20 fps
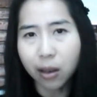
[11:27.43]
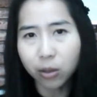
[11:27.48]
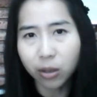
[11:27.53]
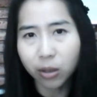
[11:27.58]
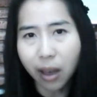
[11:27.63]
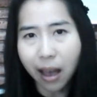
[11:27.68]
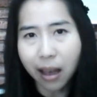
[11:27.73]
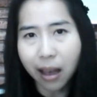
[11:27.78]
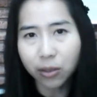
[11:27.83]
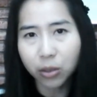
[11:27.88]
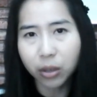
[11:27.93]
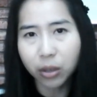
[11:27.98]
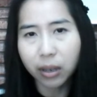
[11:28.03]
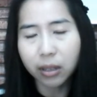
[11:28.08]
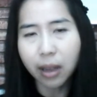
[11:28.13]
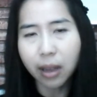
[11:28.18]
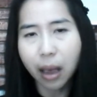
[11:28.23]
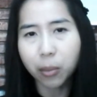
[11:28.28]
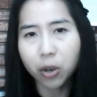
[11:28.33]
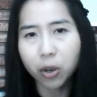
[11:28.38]
to ask the
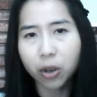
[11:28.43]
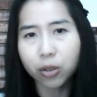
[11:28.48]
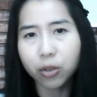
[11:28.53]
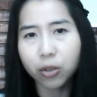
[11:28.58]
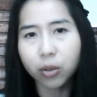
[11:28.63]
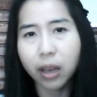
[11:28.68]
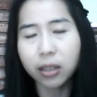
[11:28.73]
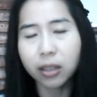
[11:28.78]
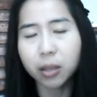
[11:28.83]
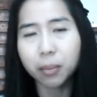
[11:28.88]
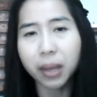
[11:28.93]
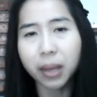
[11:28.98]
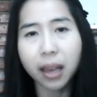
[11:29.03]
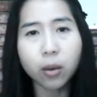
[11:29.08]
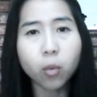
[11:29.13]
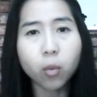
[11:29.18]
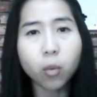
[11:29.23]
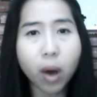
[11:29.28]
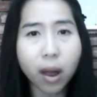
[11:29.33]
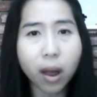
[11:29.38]
examiner to
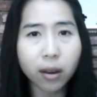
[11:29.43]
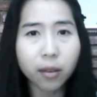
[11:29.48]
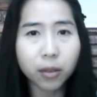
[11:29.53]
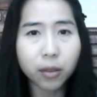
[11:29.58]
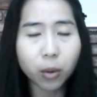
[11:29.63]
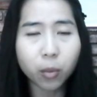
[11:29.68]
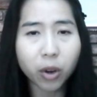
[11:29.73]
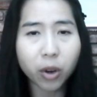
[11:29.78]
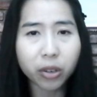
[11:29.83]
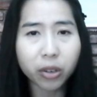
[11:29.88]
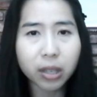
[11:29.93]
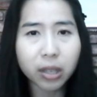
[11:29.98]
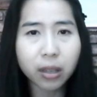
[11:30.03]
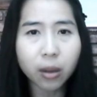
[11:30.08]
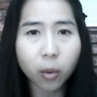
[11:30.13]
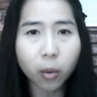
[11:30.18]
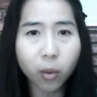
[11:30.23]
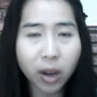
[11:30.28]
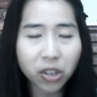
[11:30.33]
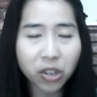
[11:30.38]
explain one of the words in a
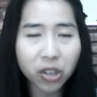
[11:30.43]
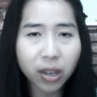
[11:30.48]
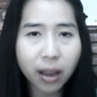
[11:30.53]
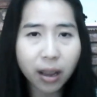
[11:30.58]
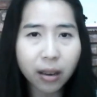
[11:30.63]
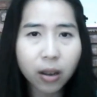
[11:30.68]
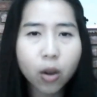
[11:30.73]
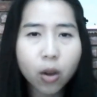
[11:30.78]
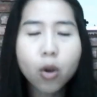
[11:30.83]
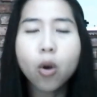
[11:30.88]
question